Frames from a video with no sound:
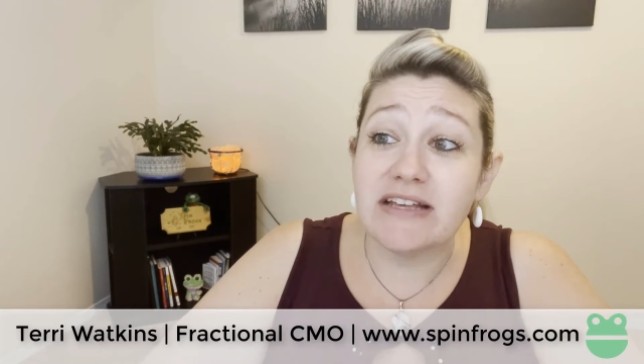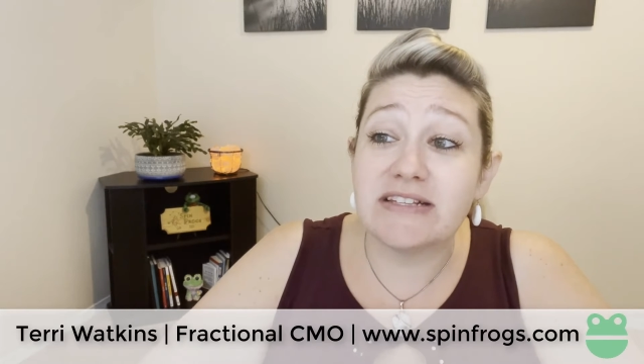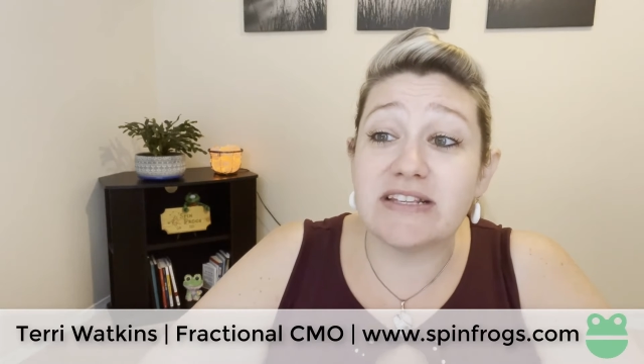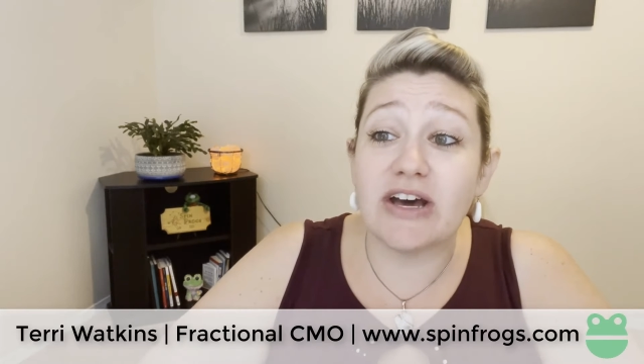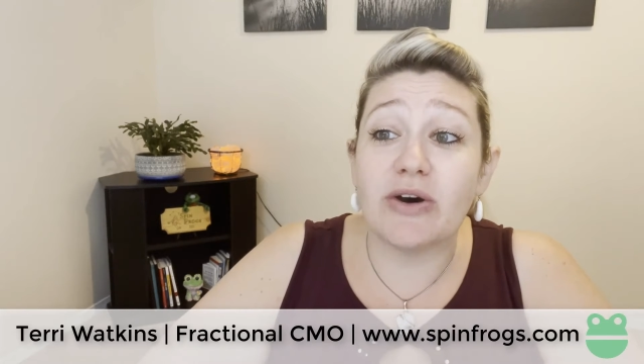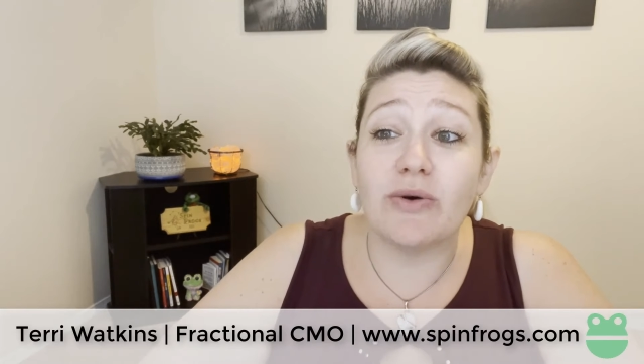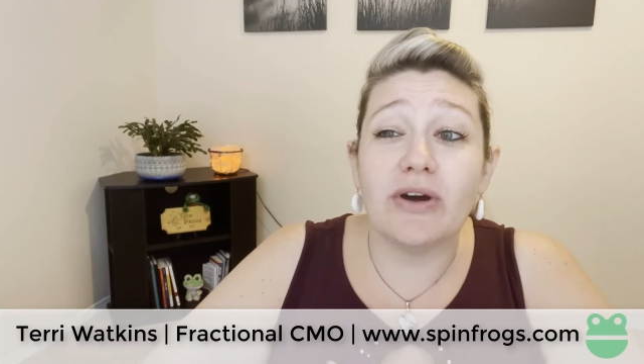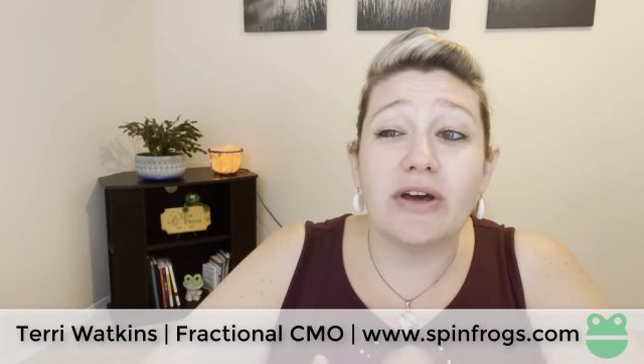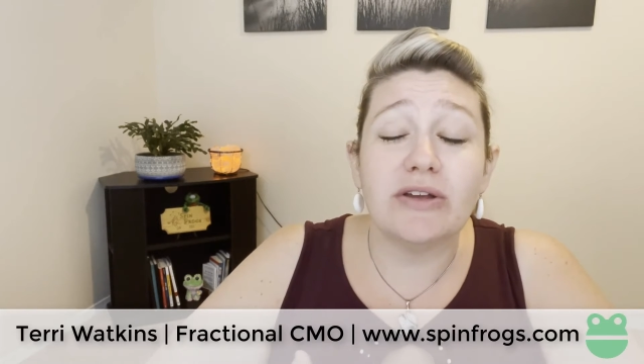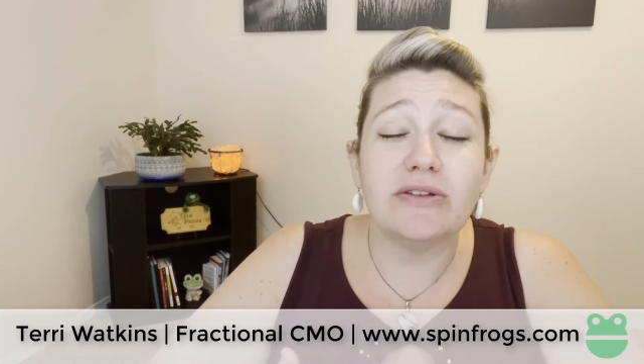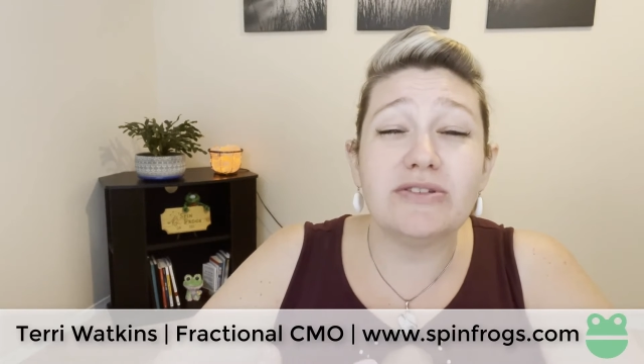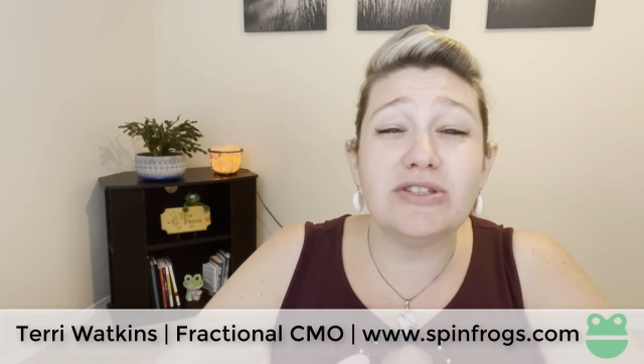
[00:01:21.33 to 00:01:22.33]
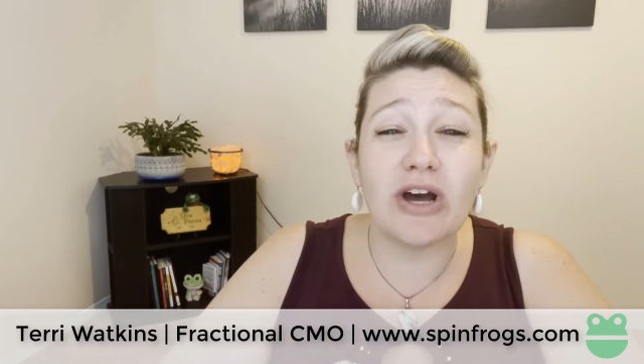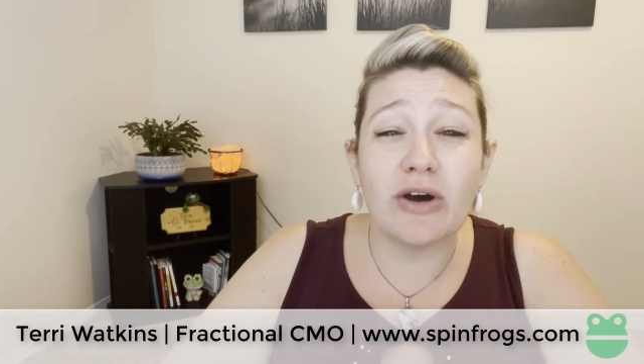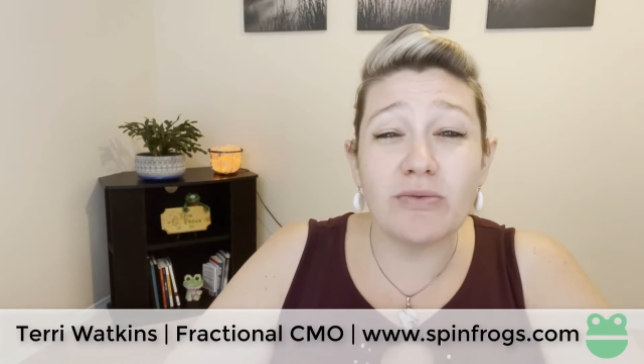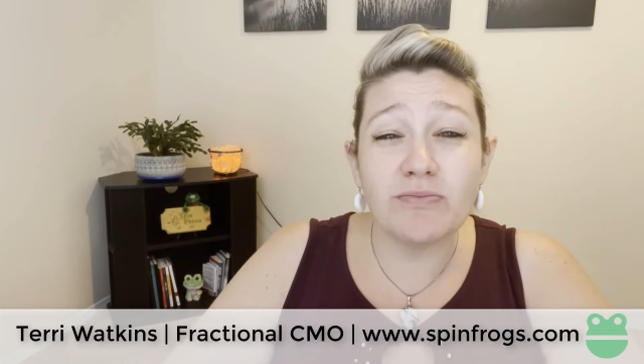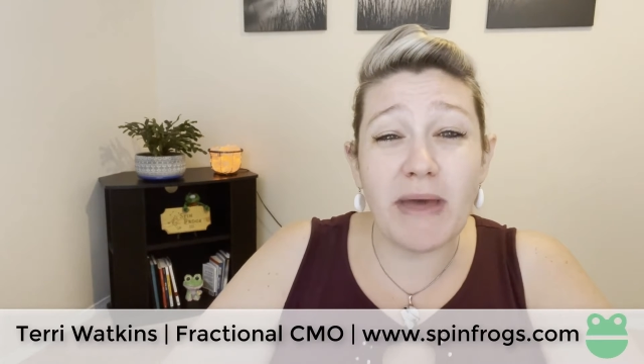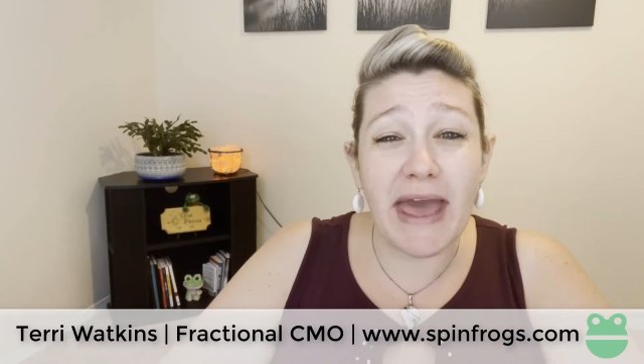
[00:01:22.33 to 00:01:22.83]
So
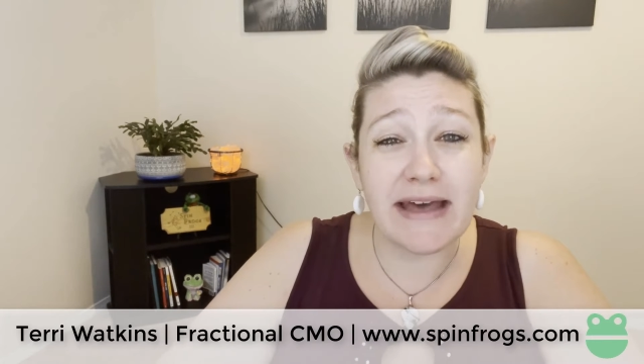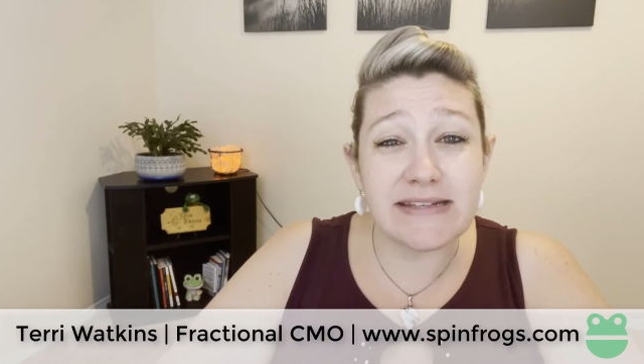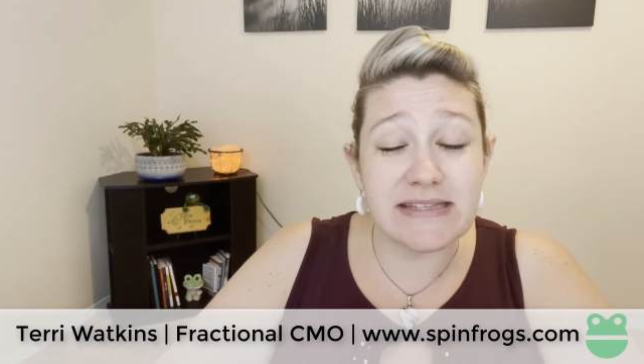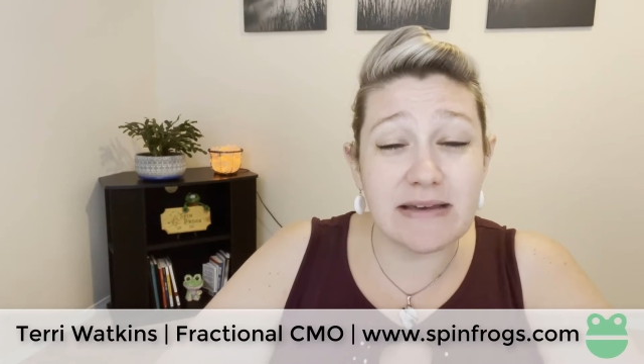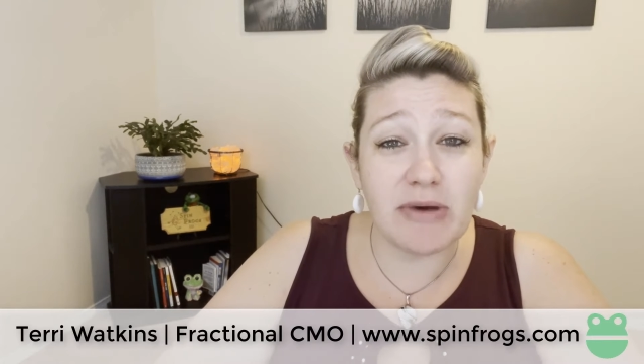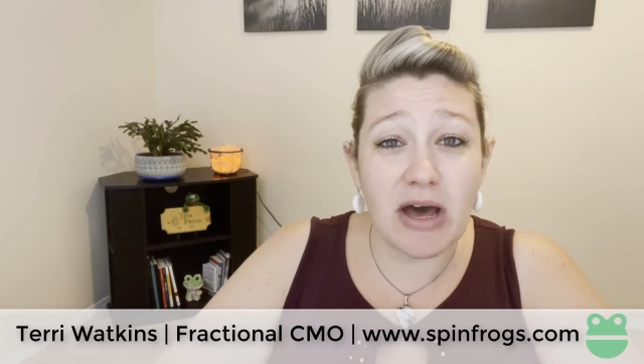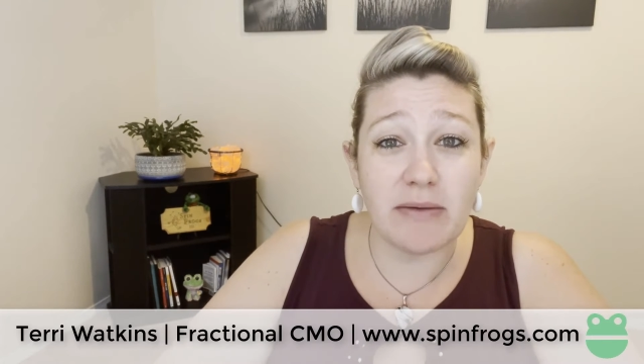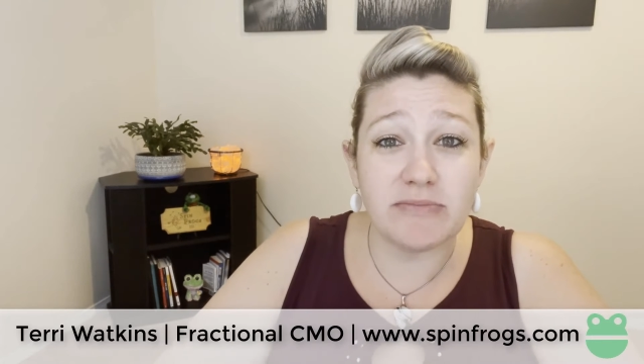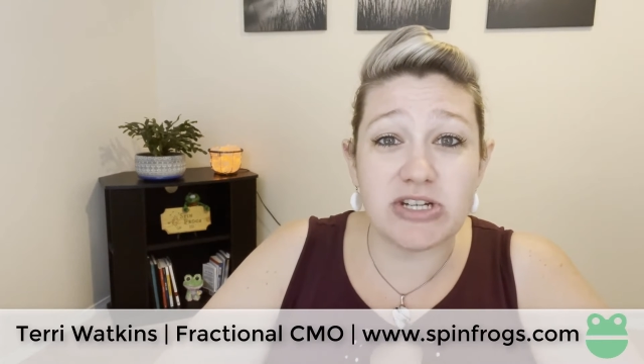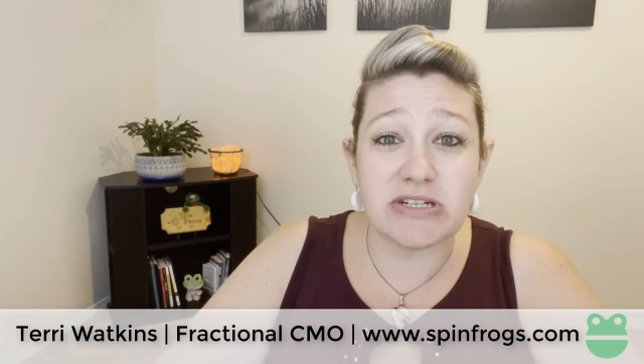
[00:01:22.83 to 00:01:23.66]
don't pass them up